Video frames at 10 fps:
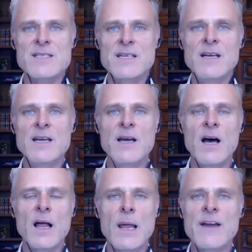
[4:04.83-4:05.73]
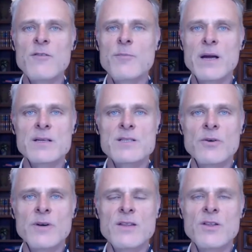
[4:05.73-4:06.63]
And a lot of parents
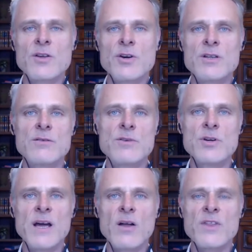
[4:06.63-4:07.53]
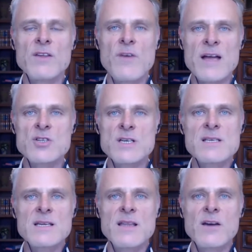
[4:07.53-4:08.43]
don't eat the good healthy
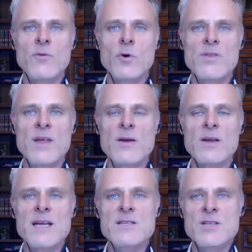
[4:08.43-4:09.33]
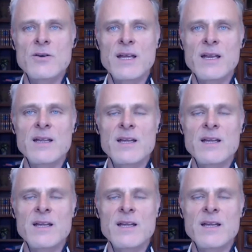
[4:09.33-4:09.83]
veggies, and therefore then their kids don't eat it.